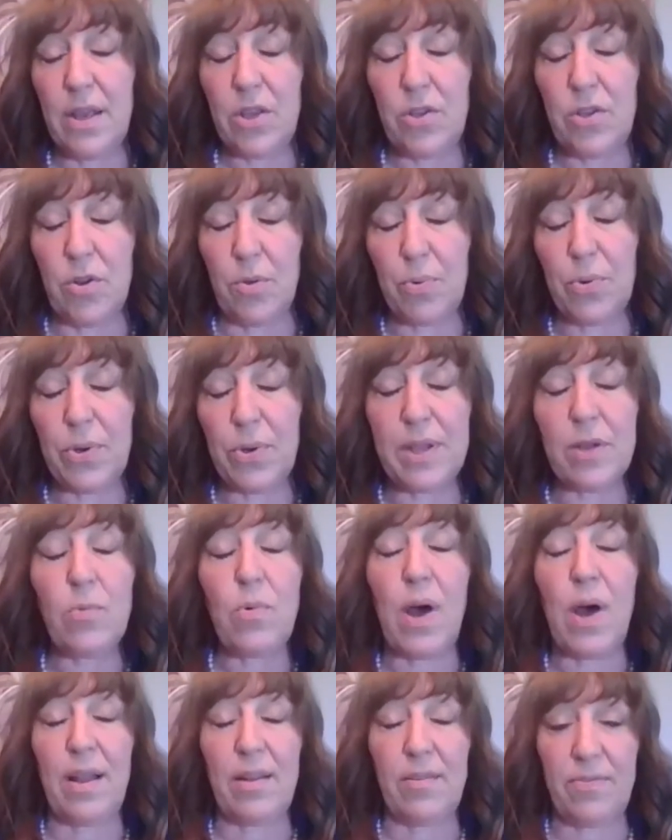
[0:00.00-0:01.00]
you're
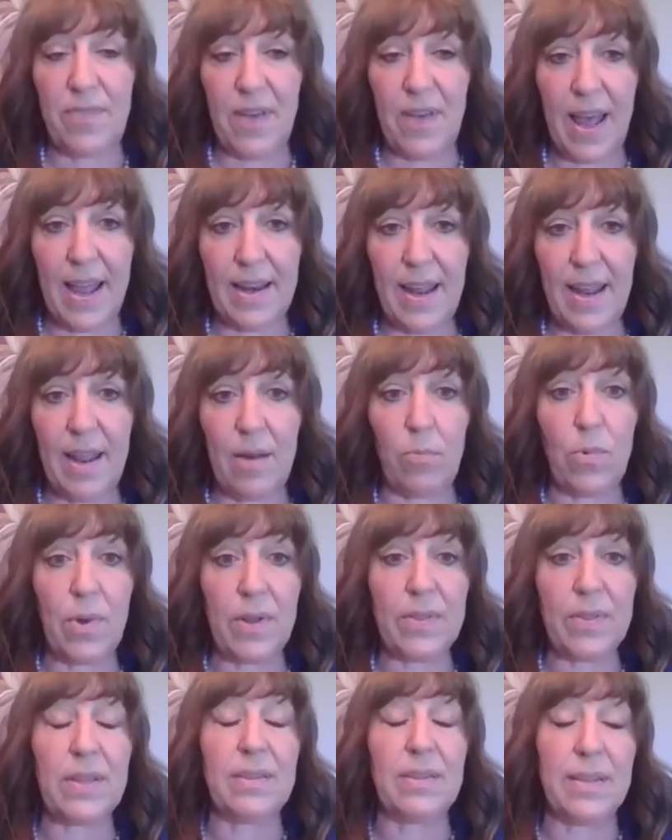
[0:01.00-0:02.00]
pre-qualified and
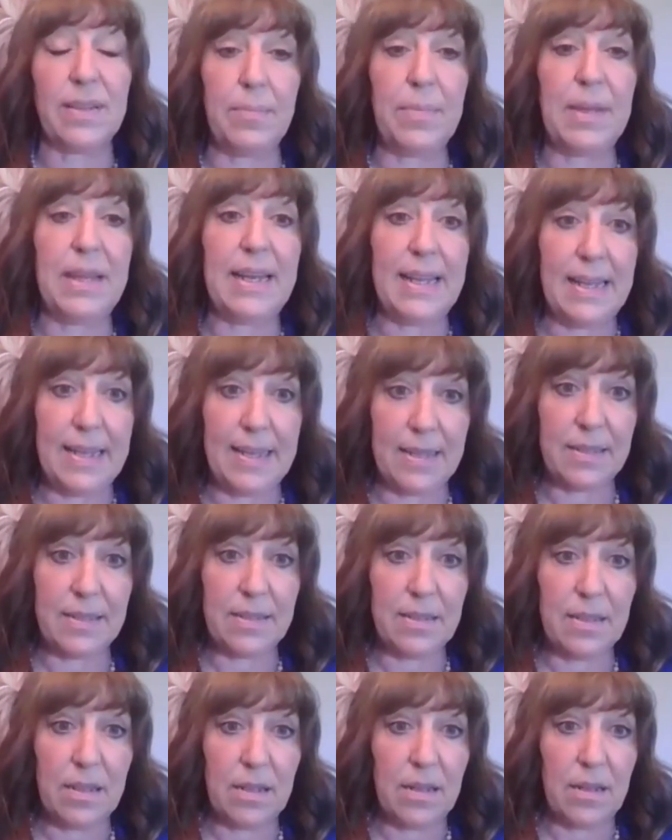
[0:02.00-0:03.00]
what the limit
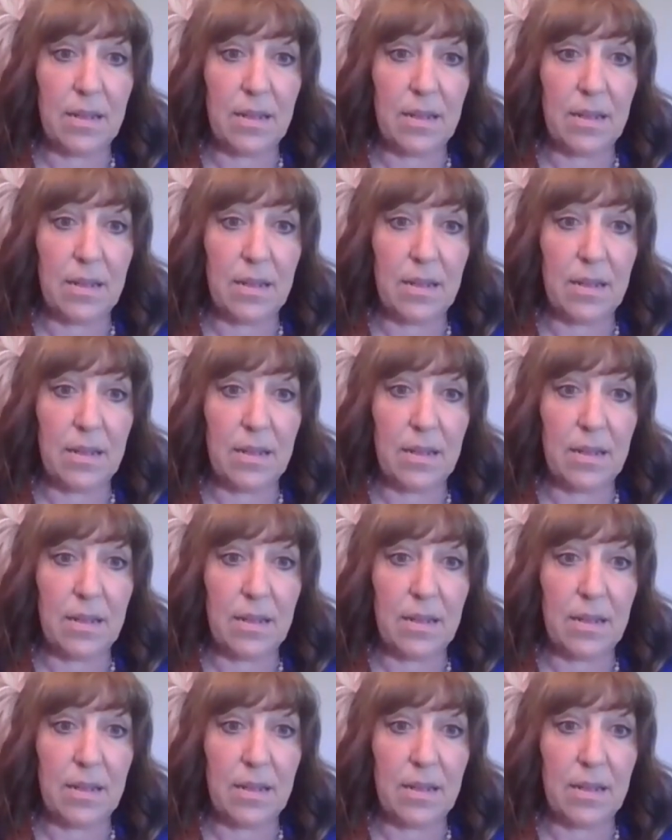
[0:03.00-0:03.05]
is